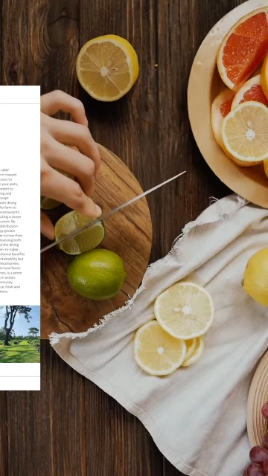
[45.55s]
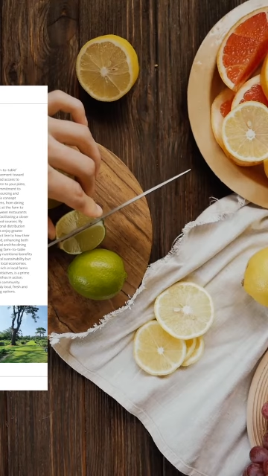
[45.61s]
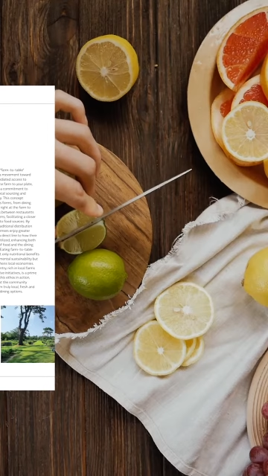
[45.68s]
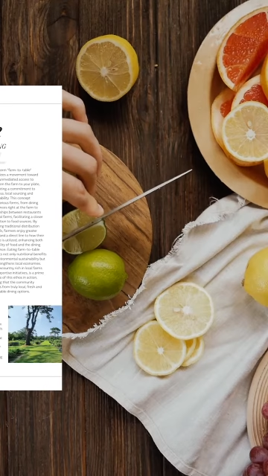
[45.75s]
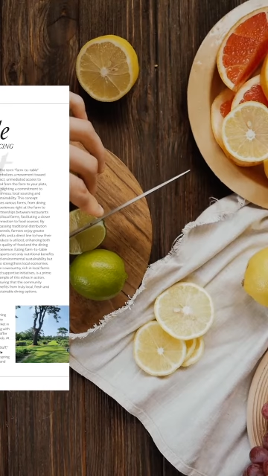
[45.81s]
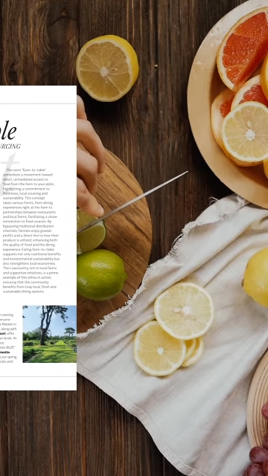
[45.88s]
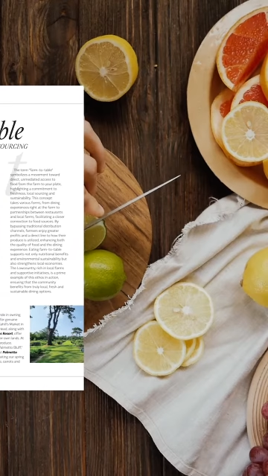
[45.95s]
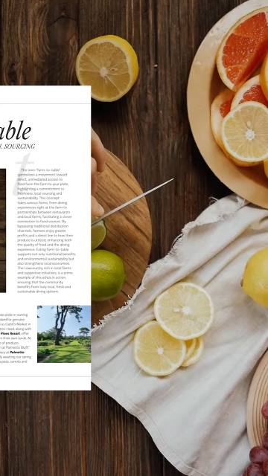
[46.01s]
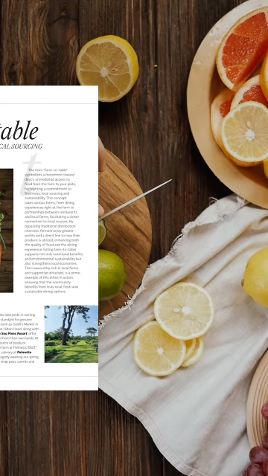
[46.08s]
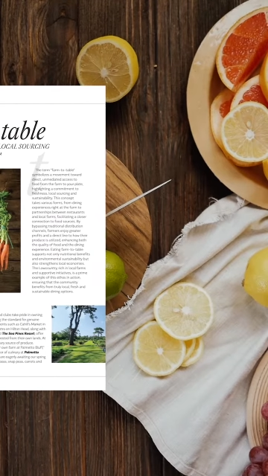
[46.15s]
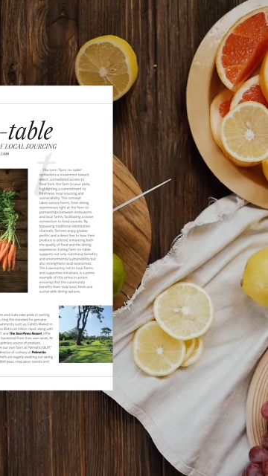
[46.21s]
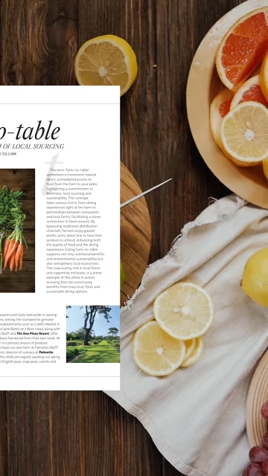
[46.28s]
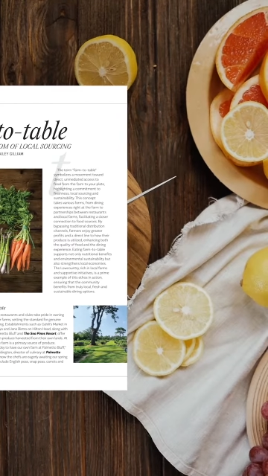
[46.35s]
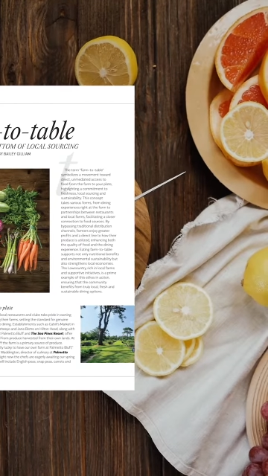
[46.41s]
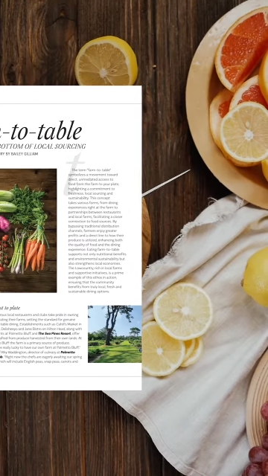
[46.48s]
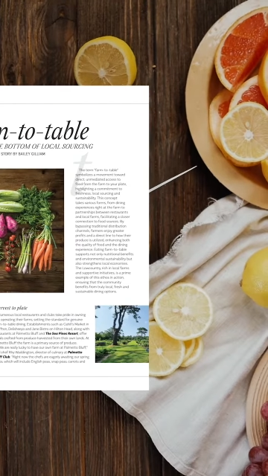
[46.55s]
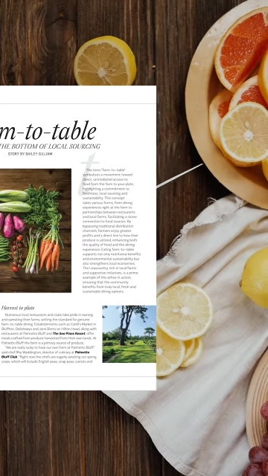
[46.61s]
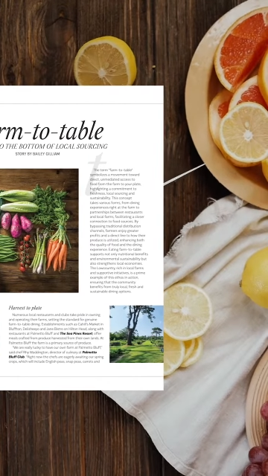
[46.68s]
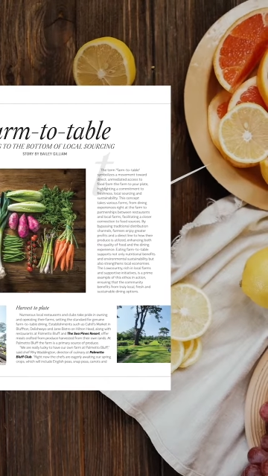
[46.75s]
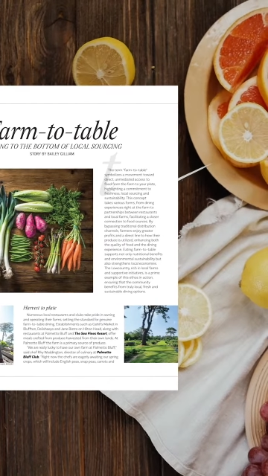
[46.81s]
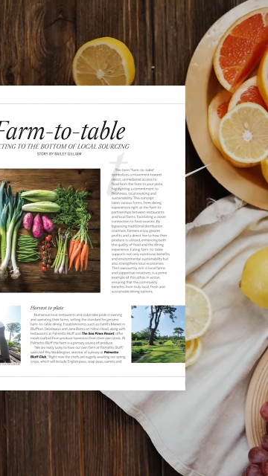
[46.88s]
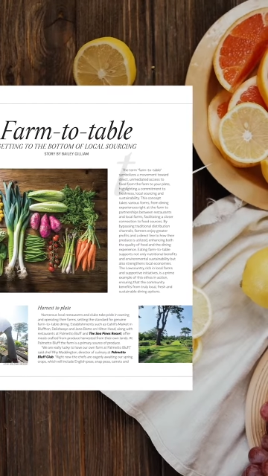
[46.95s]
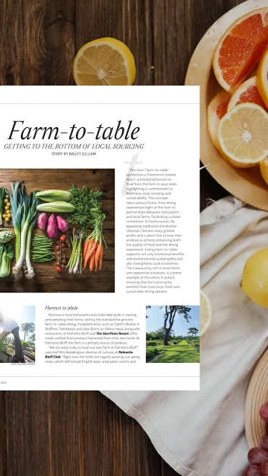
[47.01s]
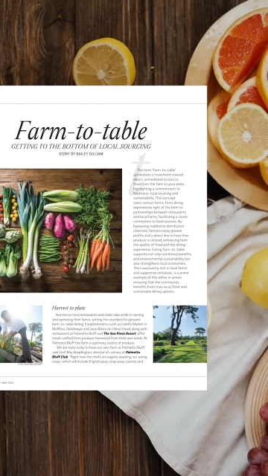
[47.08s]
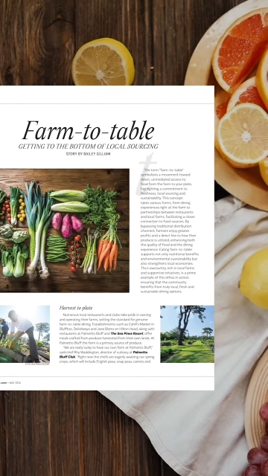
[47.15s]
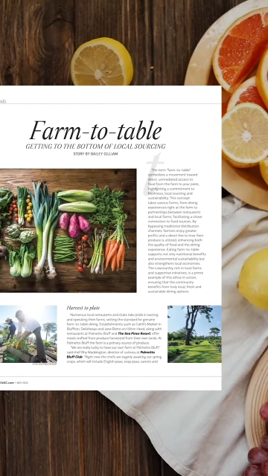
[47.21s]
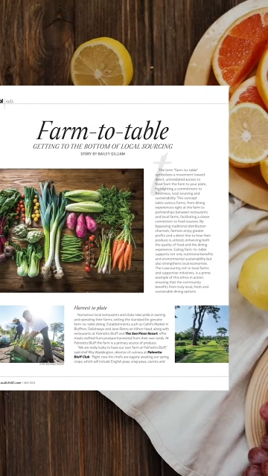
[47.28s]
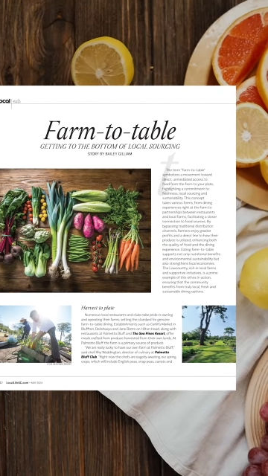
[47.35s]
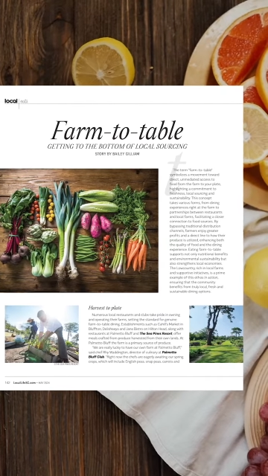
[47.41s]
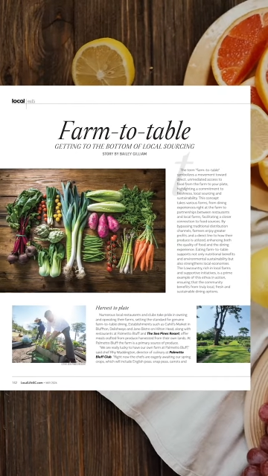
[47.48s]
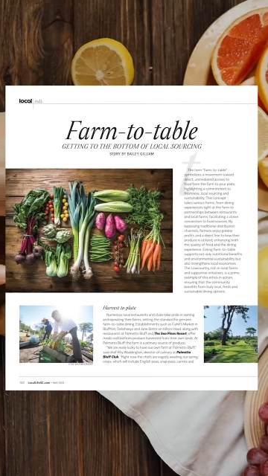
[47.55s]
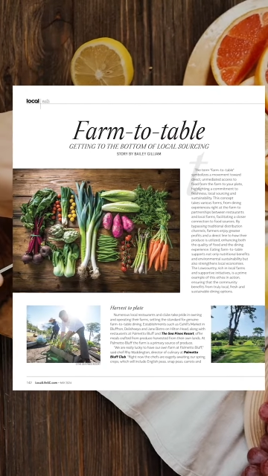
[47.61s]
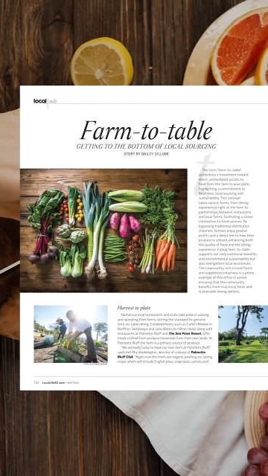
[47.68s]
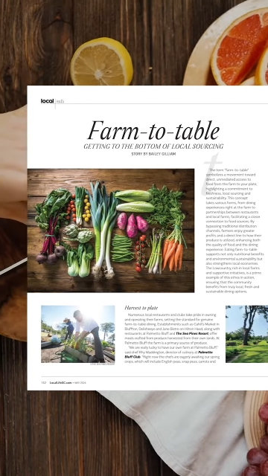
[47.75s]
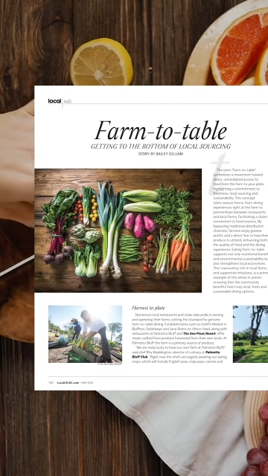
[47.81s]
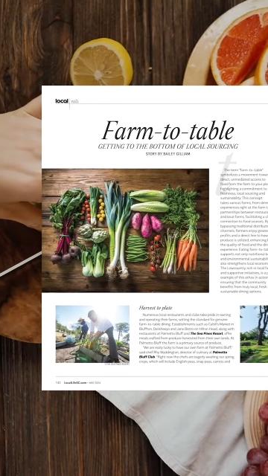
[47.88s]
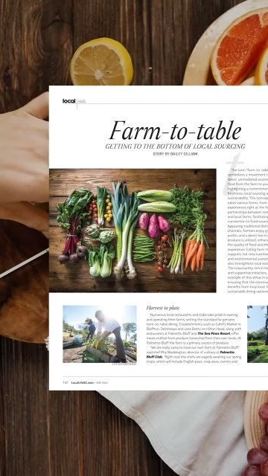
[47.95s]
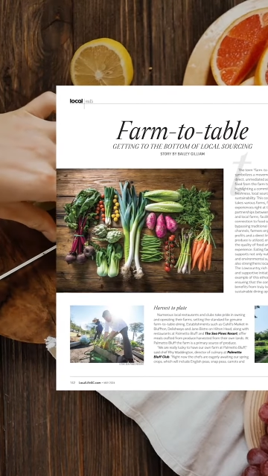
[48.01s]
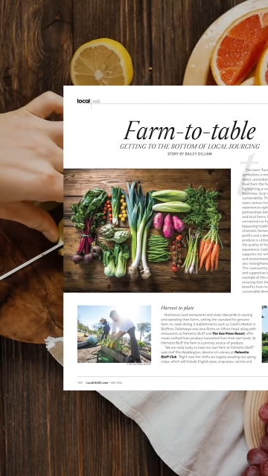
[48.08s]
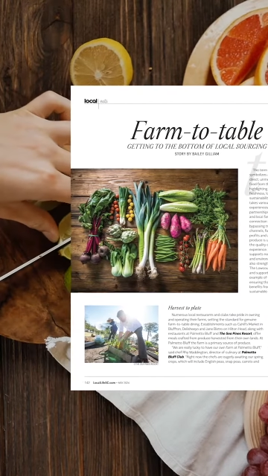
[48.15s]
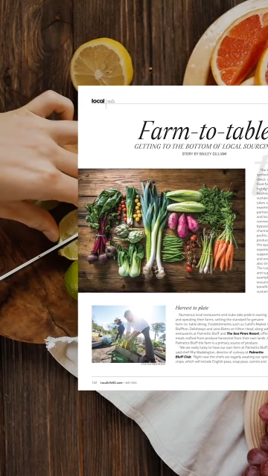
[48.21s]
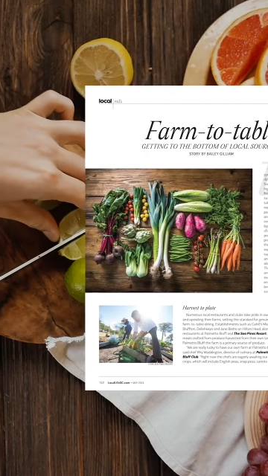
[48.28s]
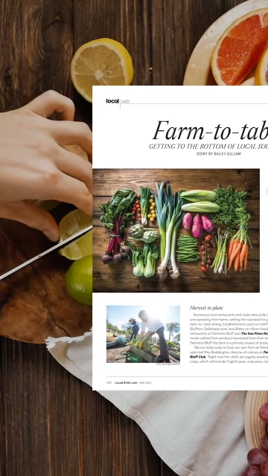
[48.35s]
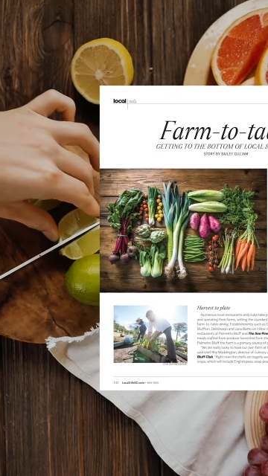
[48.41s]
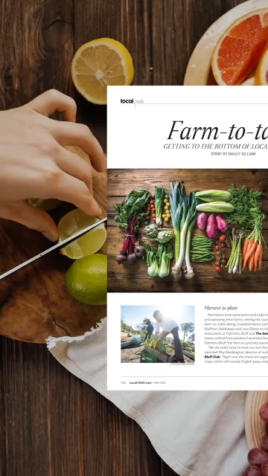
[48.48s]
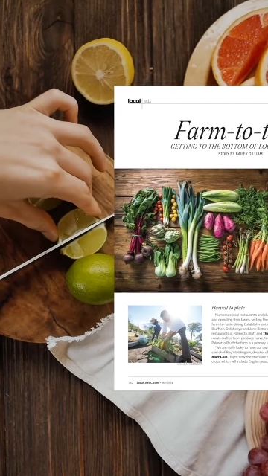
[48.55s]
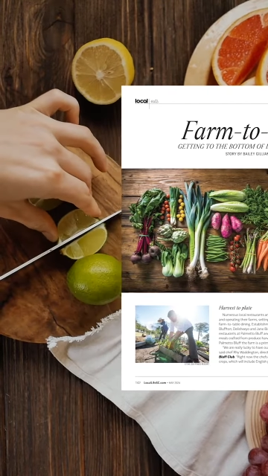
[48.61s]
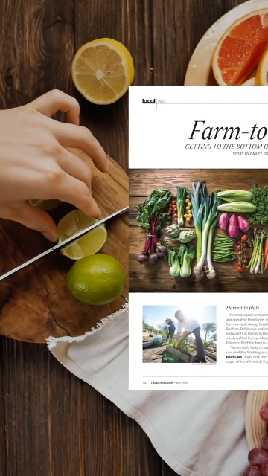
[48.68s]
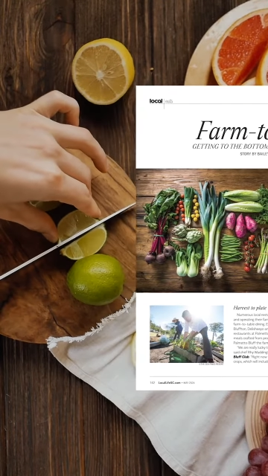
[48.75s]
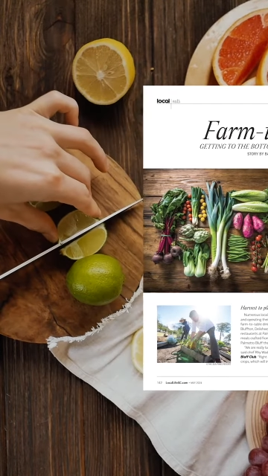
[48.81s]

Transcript: Nobody's mouth can be seen.